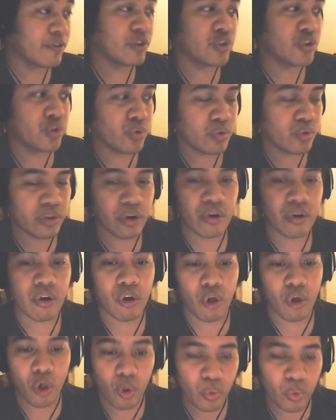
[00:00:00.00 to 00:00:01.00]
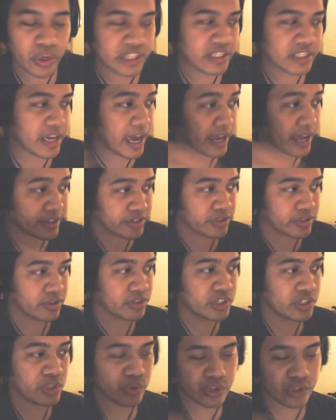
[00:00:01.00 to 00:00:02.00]
true. There are always
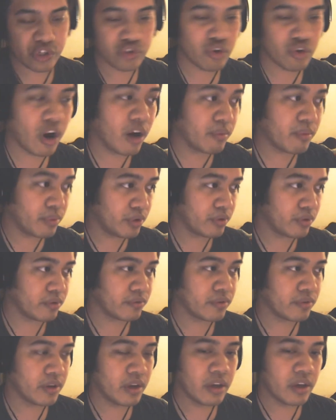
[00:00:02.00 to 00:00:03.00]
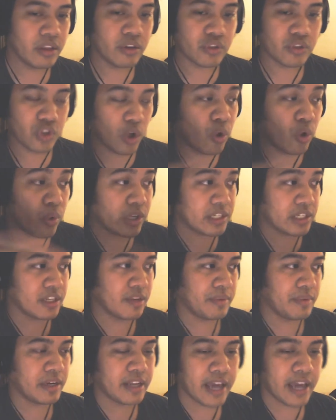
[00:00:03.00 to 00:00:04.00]
answers to a strong move. There's always going
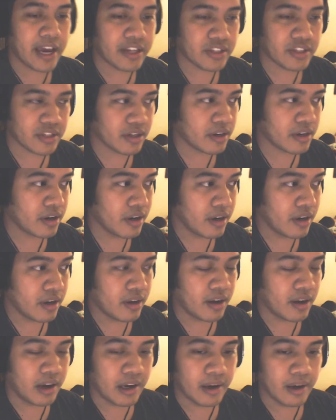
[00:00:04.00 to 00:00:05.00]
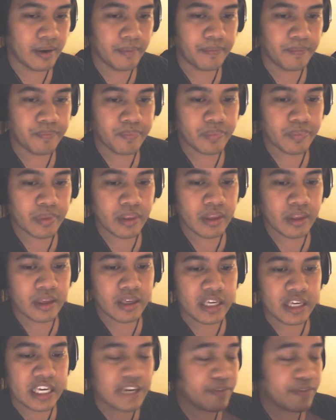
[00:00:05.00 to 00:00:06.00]
to be an answer.
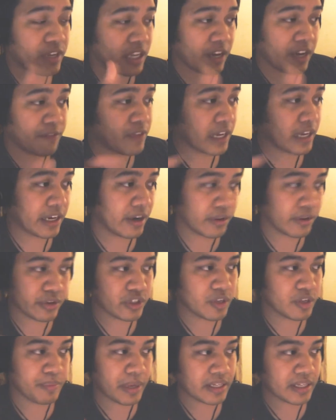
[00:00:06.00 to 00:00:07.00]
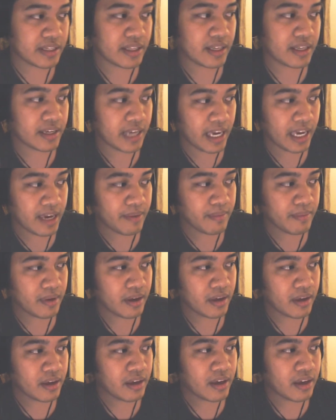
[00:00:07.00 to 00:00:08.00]
Even if that character's the best in the game,
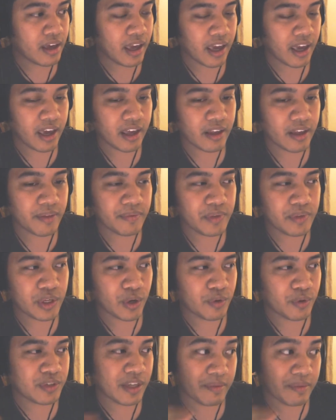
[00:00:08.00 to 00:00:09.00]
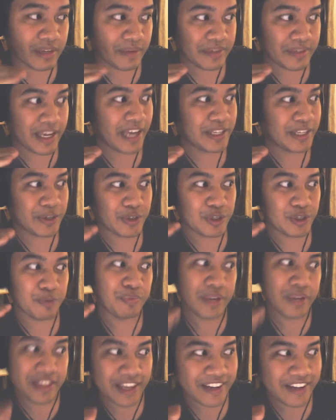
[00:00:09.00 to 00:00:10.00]
and sometimes the answer is to
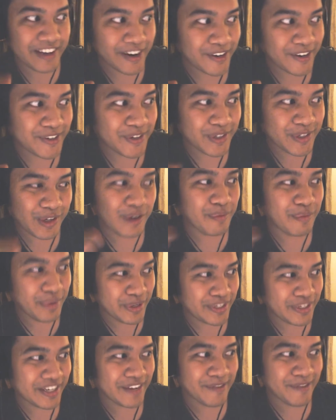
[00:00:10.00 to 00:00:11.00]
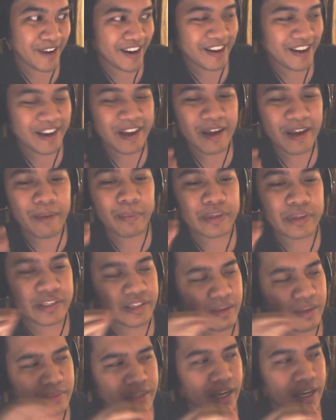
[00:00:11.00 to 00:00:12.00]
pick that character and start abusing it, right? But
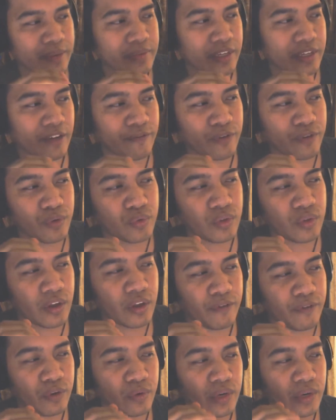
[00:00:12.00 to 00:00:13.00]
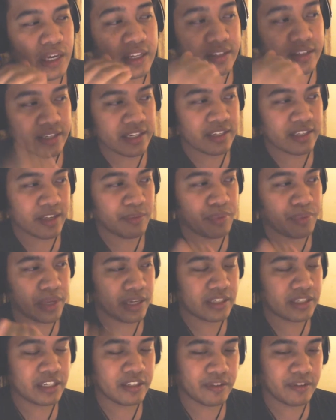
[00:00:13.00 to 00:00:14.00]
sometimes if you insist on
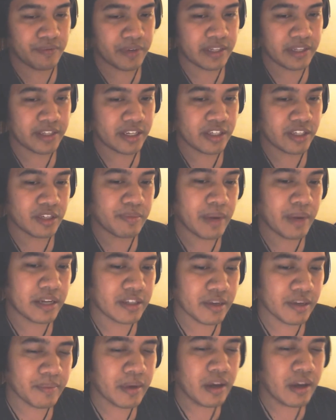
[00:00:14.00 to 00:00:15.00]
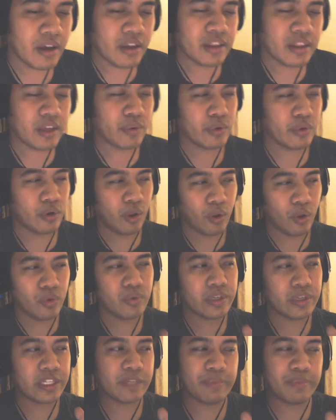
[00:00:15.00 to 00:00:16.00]
playing a disadvantageous matchup, there will
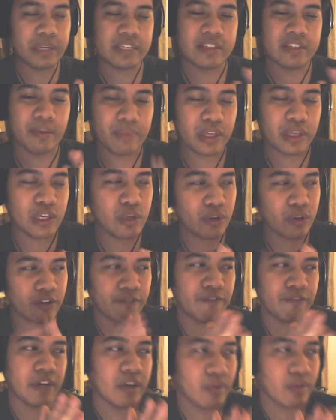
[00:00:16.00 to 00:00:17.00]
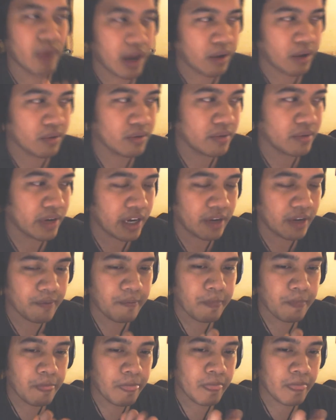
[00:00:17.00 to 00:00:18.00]
always be something you can figure out, right?
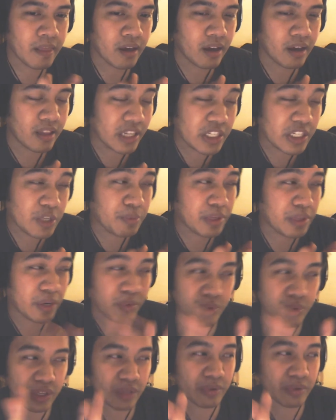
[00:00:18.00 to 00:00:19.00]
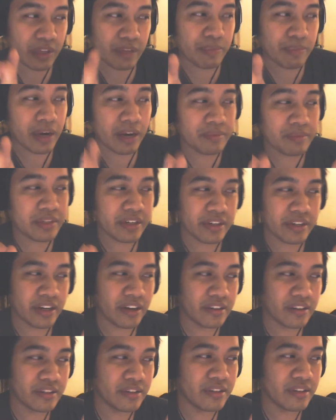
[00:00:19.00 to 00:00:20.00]
Unless you play a really, really bottom tier
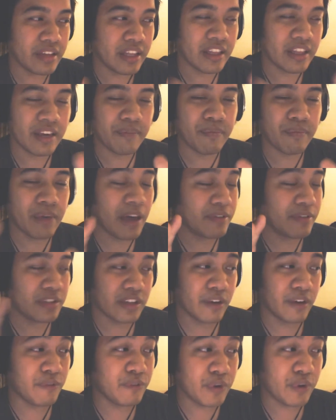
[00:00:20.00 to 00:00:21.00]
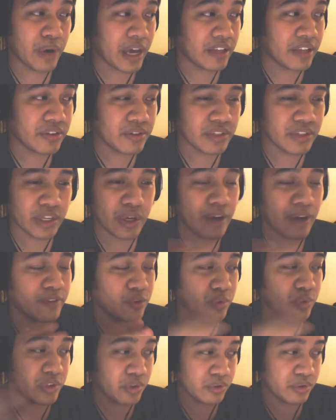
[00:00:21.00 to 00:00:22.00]
character, then they have so few answers that you have
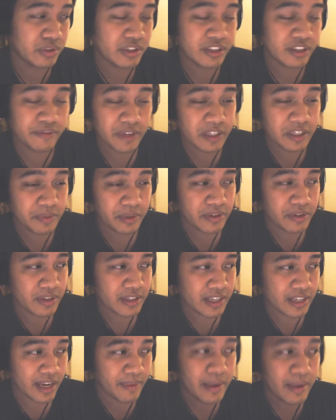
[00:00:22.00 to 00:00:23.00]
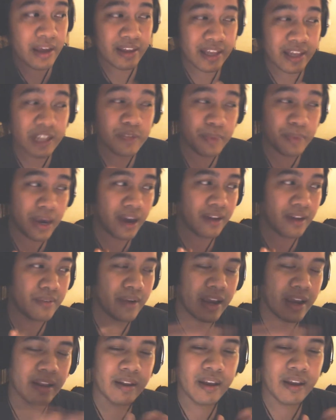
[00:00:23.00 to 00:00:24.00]
to resort to defense most of the time. That's bad,
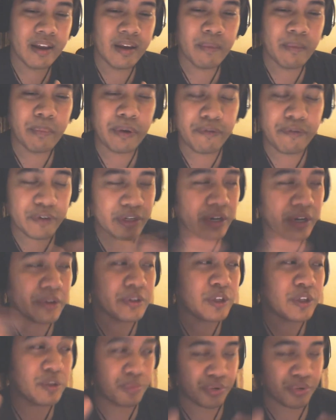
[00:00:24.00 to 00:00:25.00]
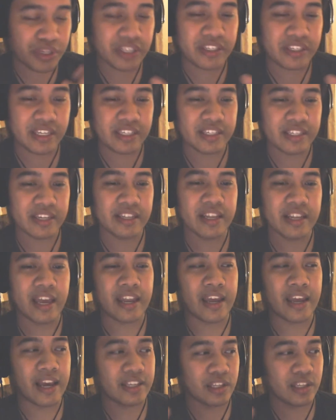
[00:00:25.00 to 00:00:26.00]
right? But if your character's pretty decent
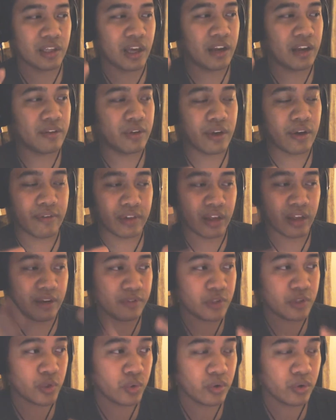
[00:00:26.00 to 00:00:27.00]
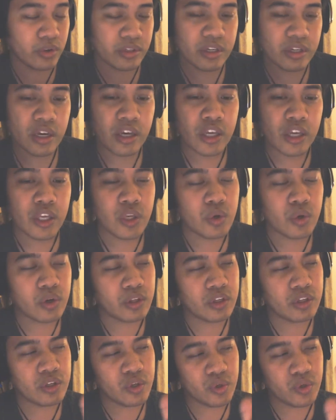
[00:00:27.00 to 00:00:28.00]
and you have a lot of tools, you
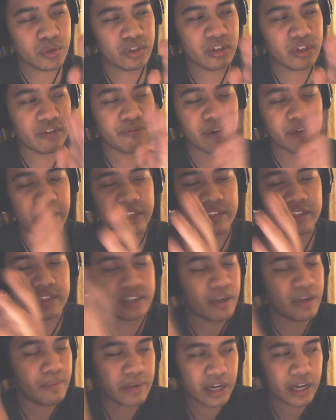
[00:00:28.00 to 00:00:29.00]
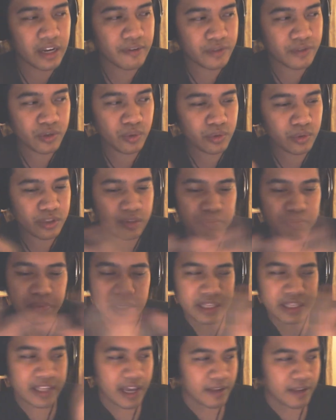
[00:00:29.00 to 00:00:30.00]
can usually find some kind of tool to
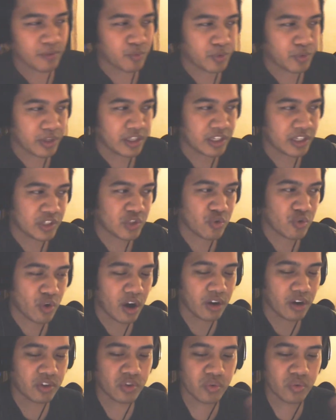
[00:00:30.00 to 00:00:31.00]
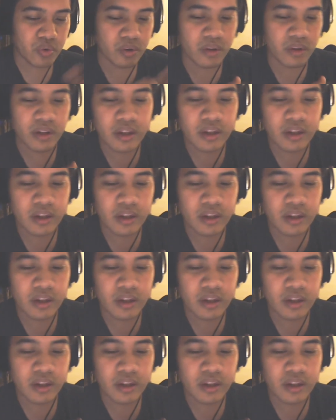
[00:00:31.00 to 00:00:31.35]
beat that really strong tool.